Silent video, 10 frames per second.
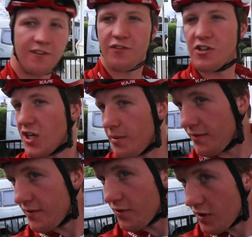the first time
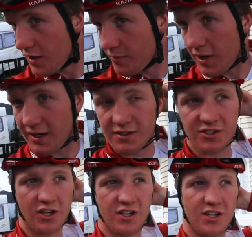I've ever ridden one,
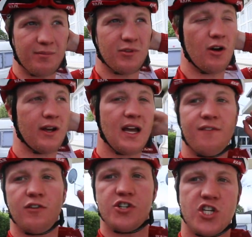so I'm going
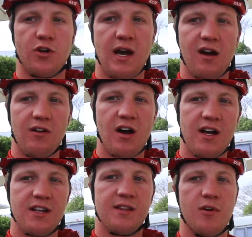out for a 2-hour
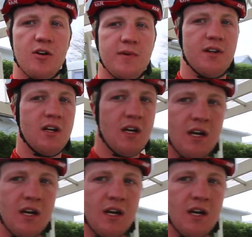ride at the moment.